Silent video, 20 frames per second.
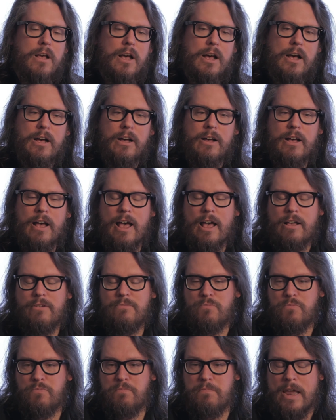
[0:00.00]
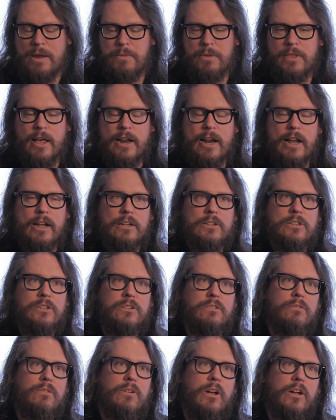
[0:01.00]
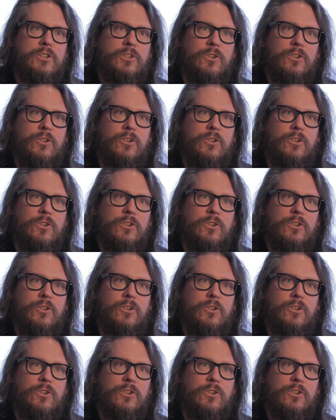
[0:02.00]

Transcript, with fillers: Uh, maybe that has a